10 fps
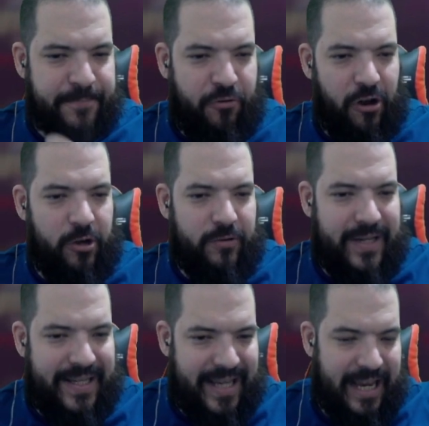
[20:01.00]

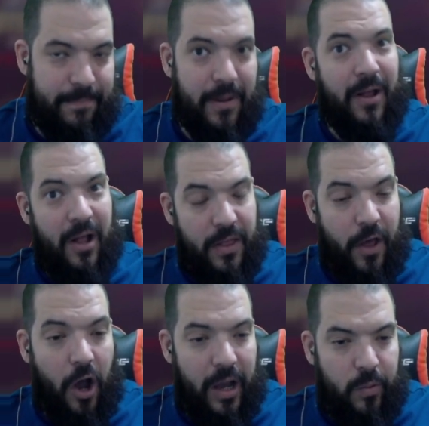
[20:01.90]
priority team
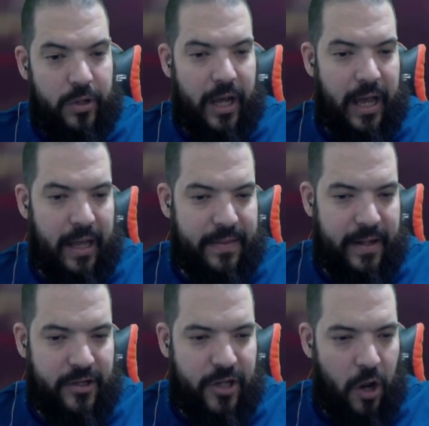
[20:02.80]
that I would
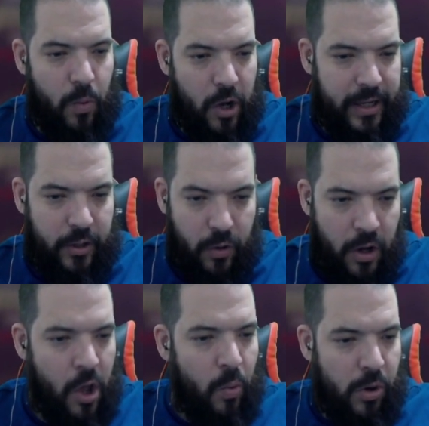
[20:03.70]
then start working on.
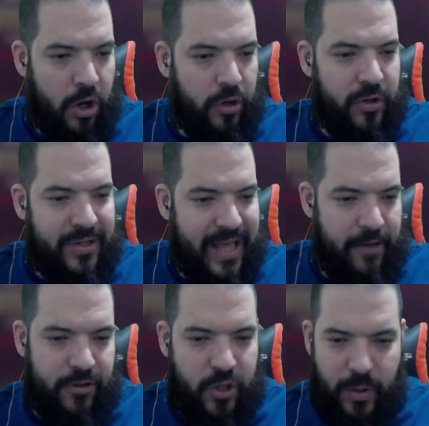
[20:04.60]
Wakandans
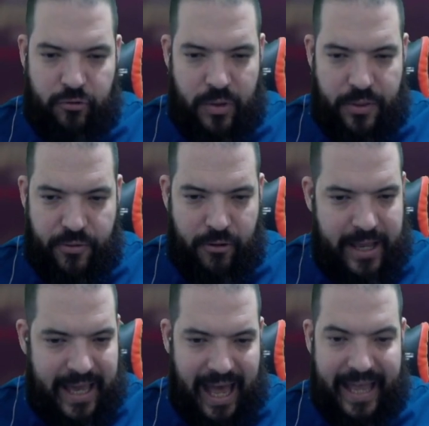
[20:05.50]
there at
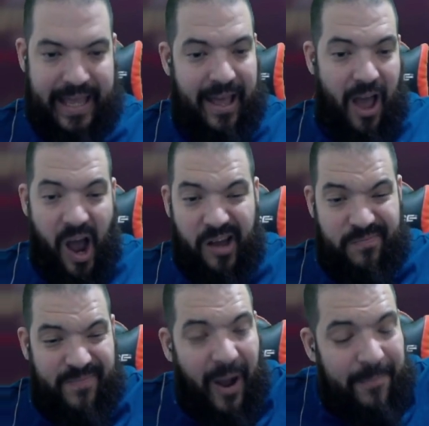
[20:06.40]
203k.
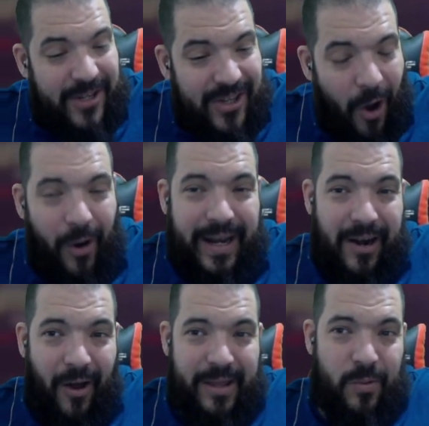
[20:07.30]
I'm starting to
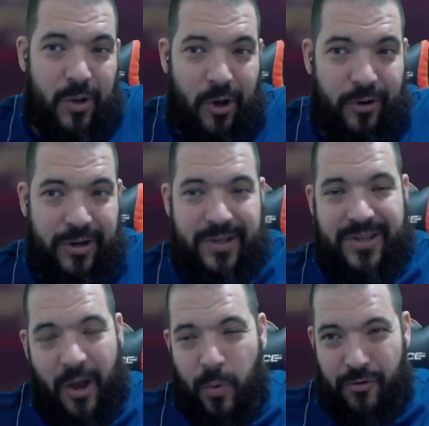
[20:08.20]
like the
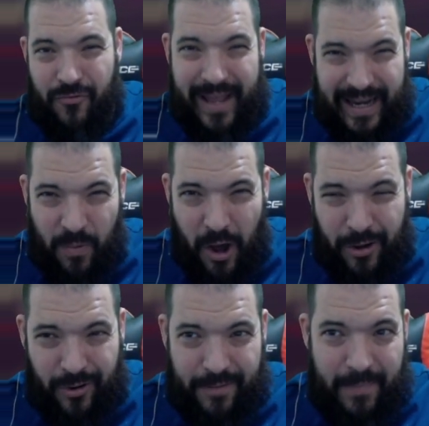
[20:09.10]
Wakandans. I wouldn't really
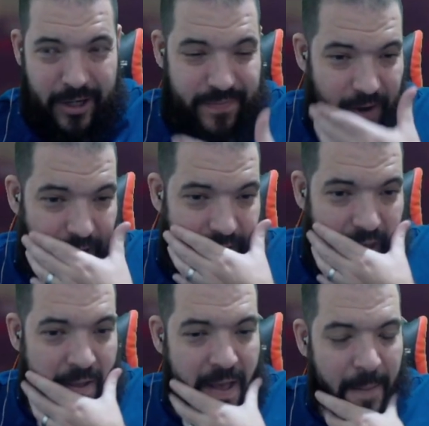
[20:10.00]
work on them much
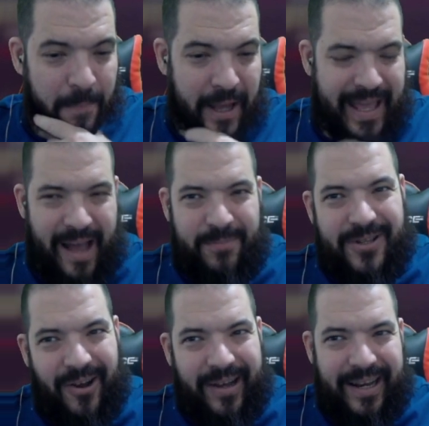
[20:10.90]
further, but yeah, I'm
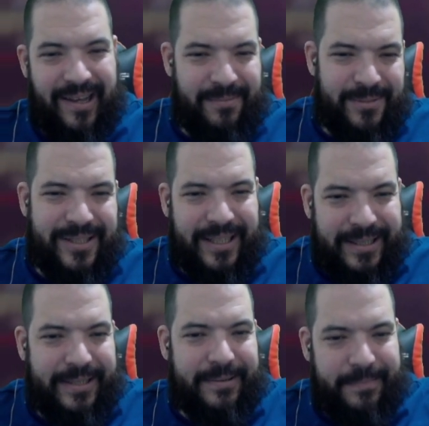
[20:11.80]
starting
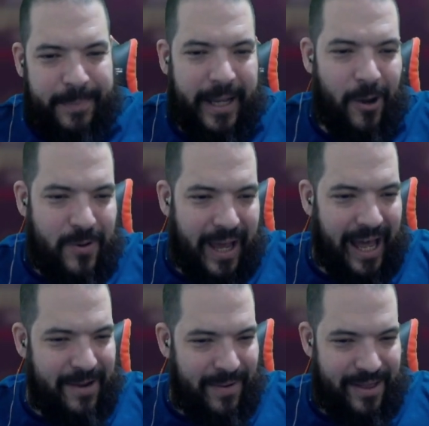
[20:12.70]
to be
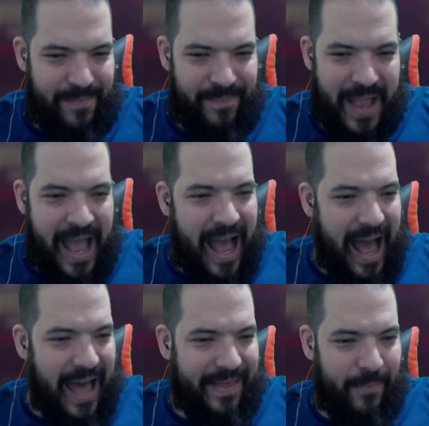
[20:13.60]
okay with them.
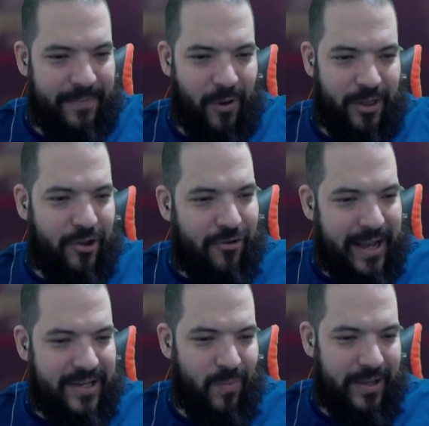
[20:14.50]
Then we've got the
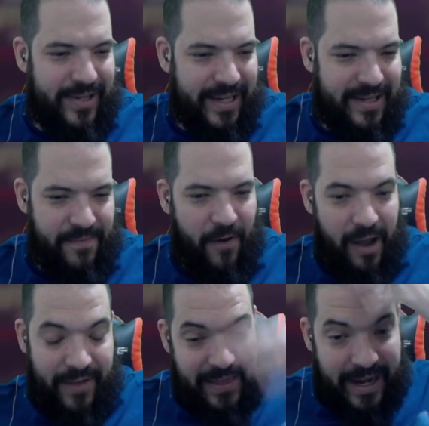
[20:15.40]
Krees at
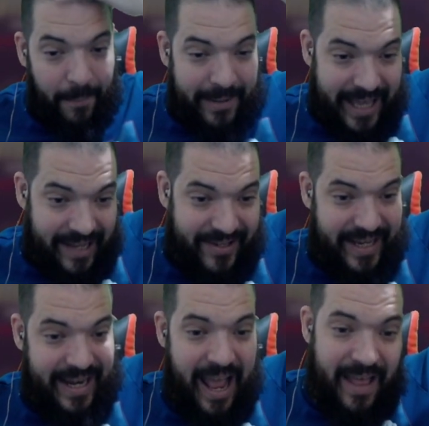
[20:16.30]
165, and then I'm
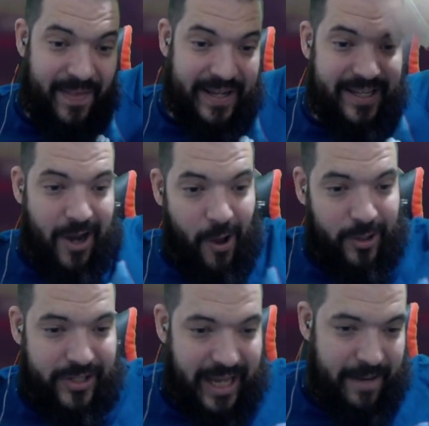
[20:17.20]
guessing this
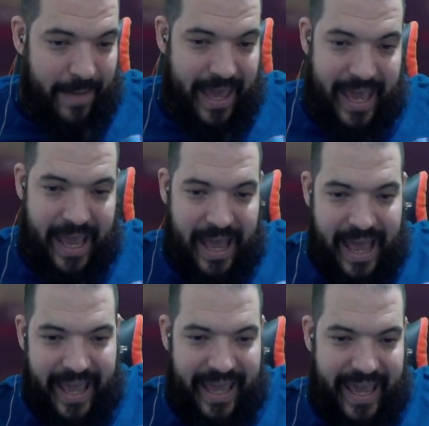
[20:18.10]
last team here
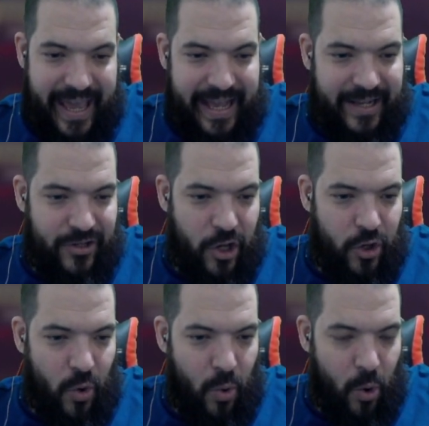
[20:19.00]
is
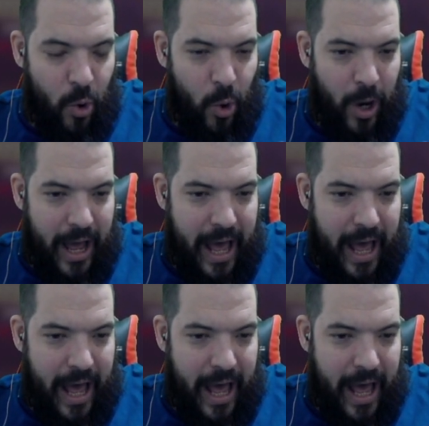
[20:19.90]
your